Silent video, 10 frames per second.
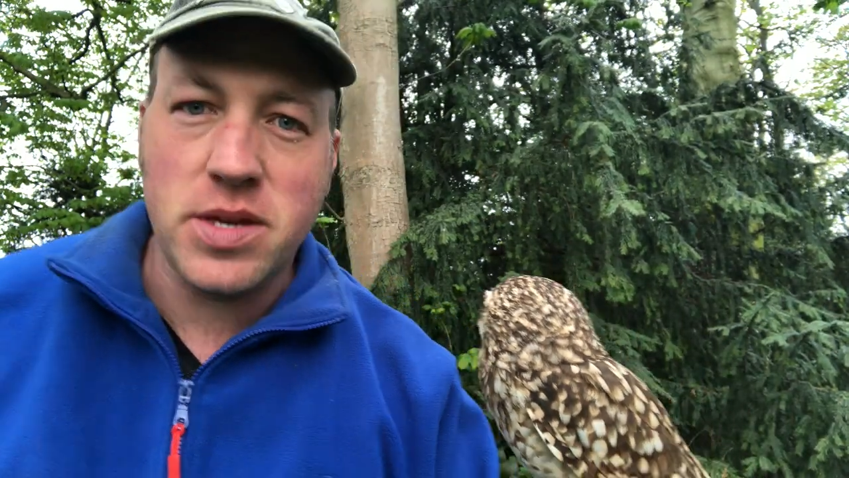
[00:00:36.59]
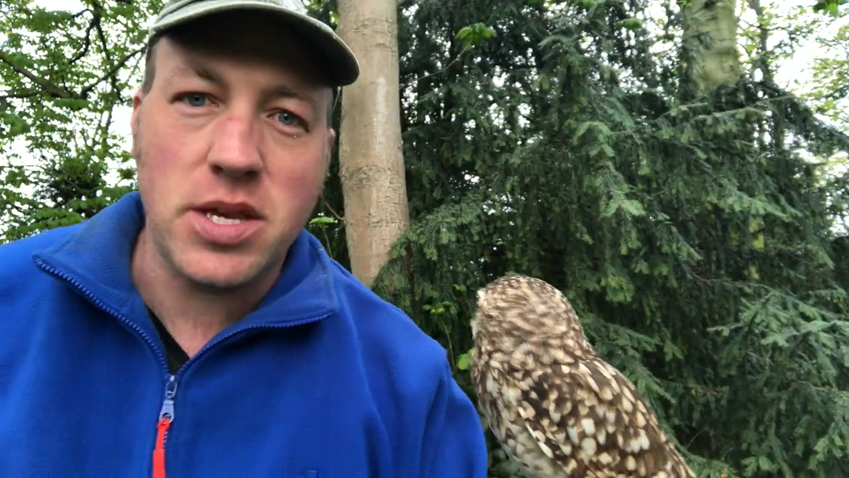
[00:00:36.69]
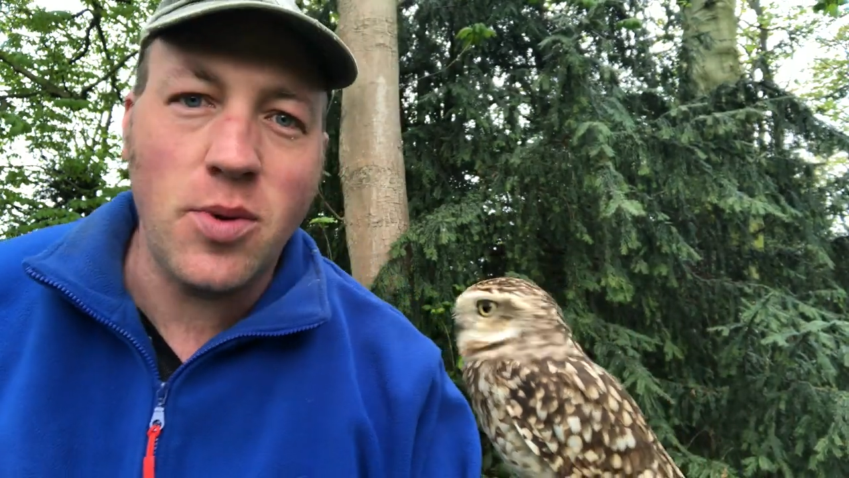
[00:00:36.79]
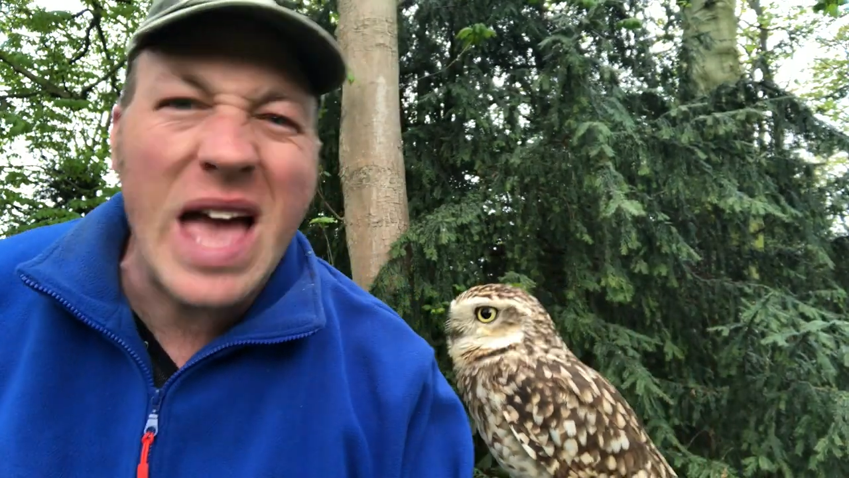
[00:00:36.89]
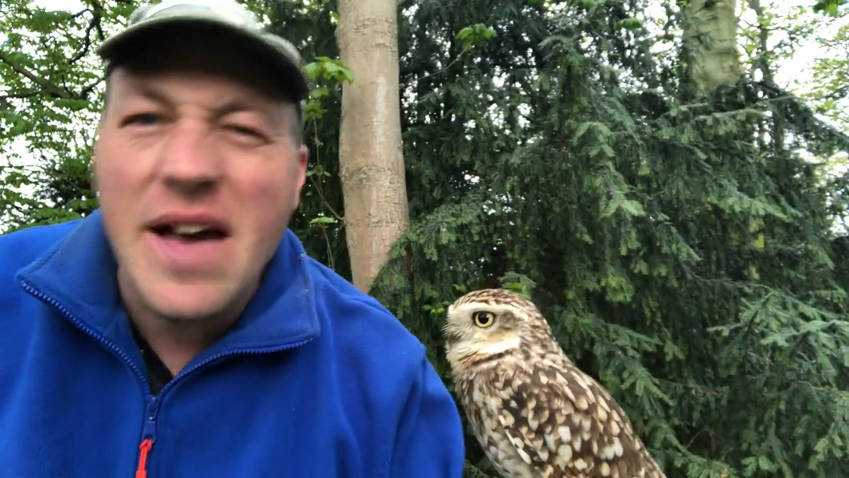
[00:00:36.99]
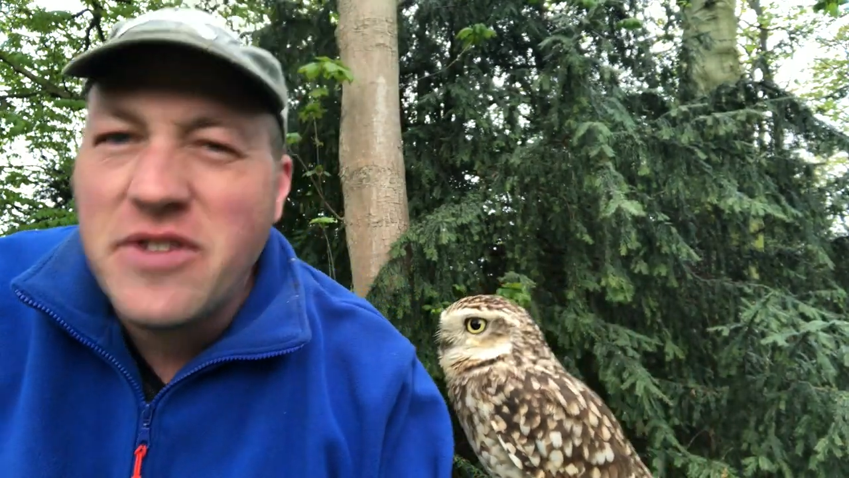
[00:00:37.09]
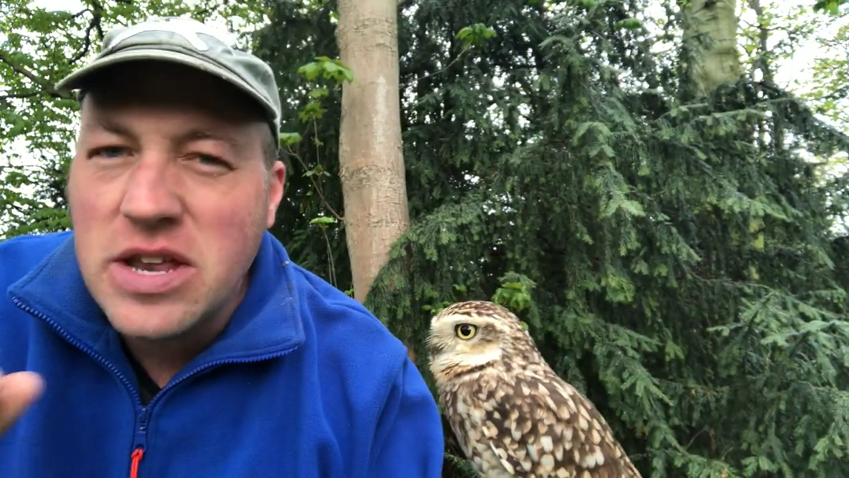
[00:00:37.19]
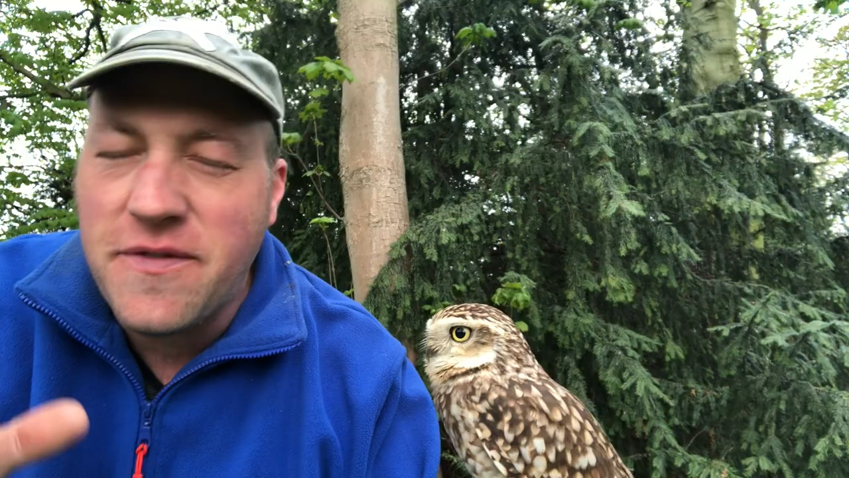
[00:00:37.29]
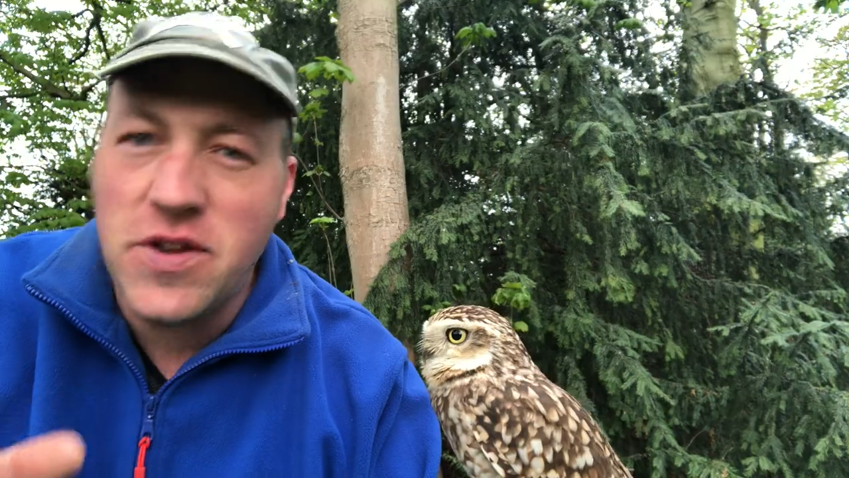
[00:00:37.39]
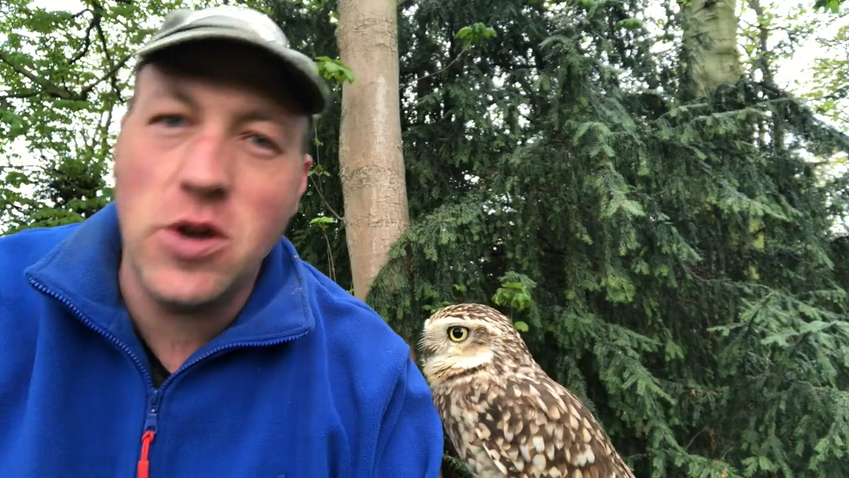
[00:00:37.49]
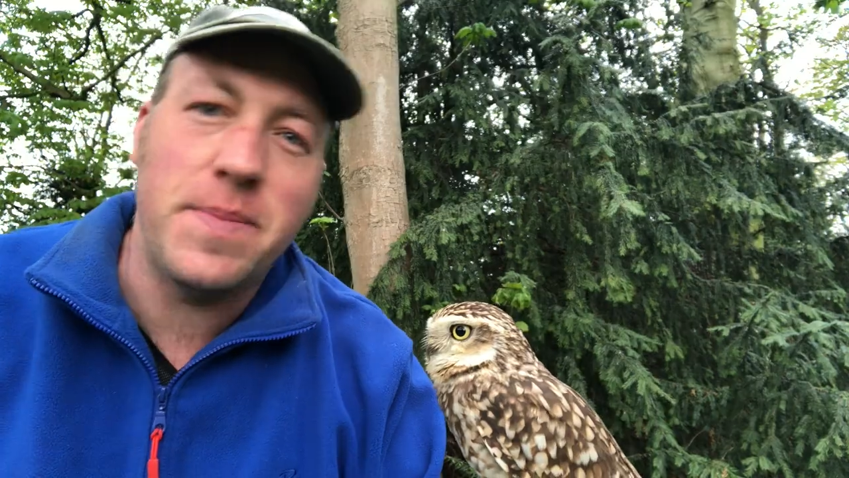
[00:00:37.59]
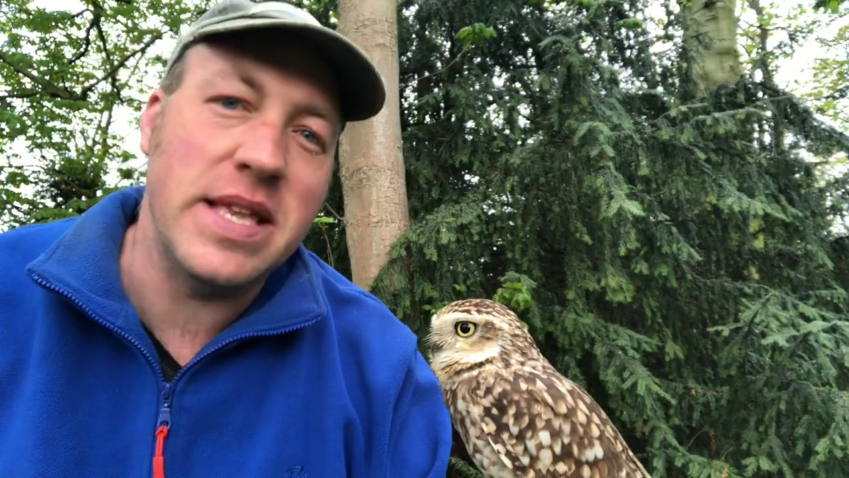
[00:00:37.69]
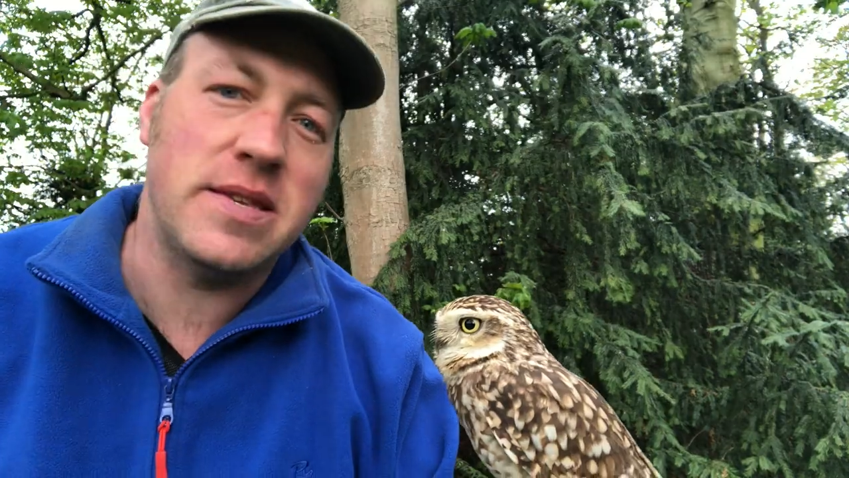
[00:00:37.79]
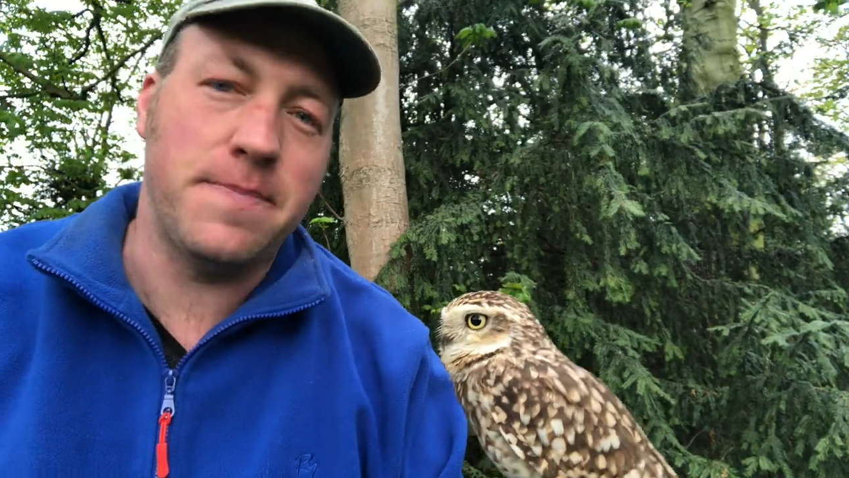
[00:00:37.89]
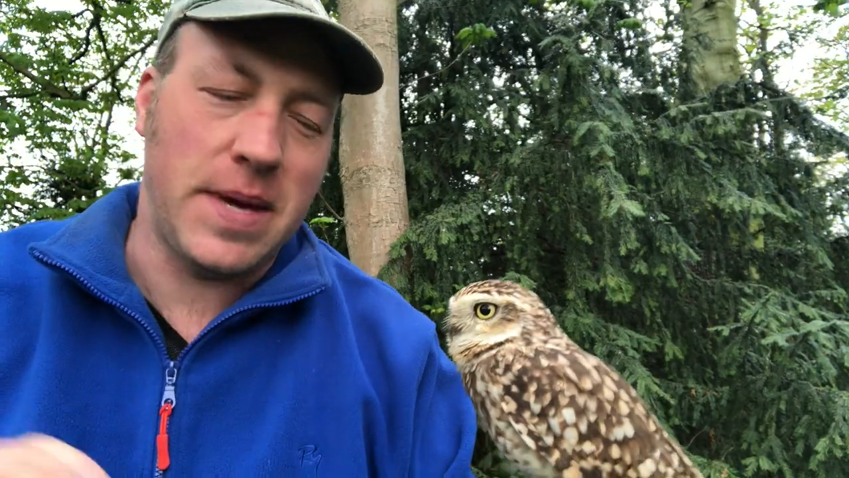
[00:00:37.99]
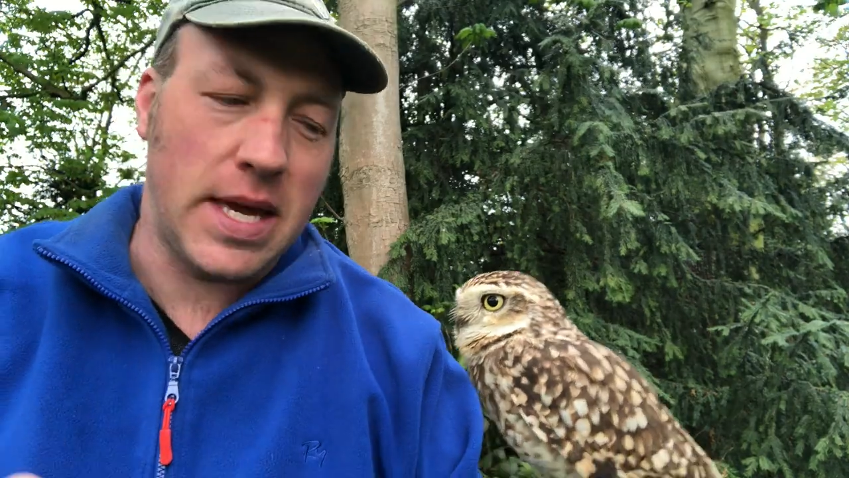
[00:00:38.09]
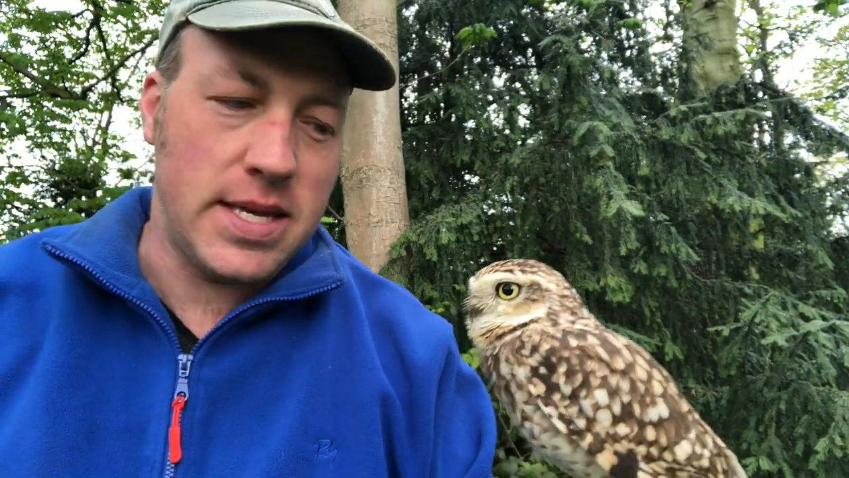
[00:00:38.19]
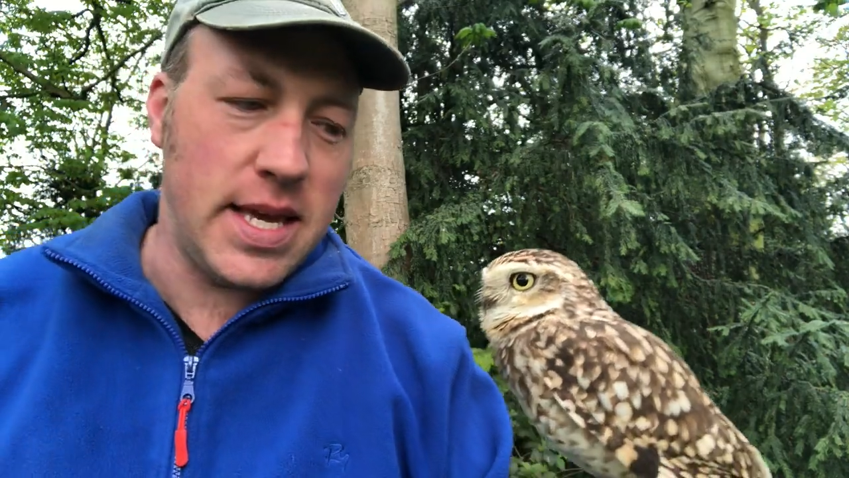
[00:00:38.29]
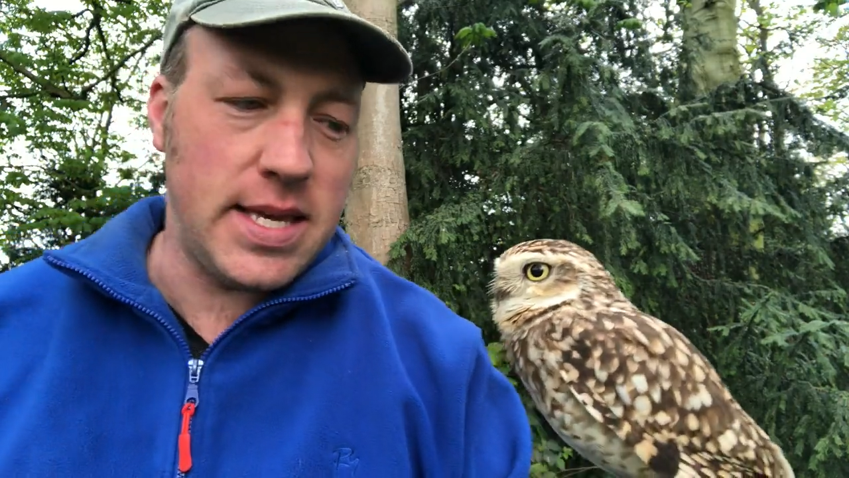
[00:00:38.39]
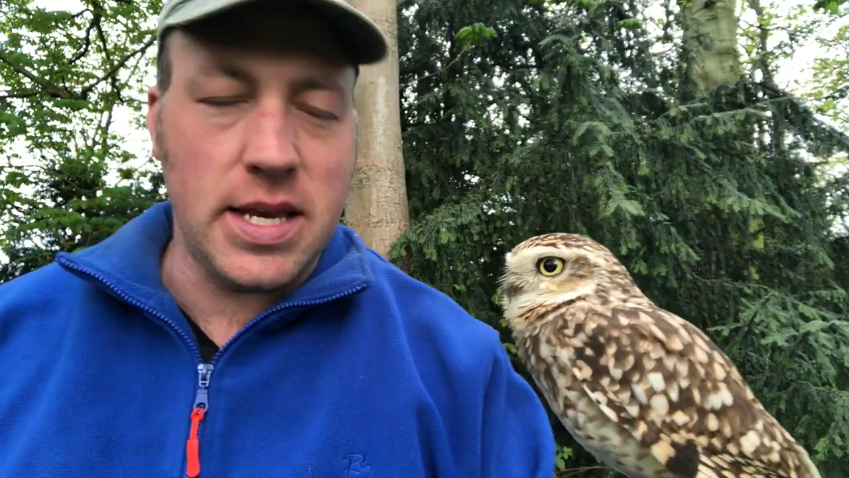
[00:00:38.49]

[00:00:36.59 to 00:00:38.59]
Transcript: So we have had a few bits and pieces,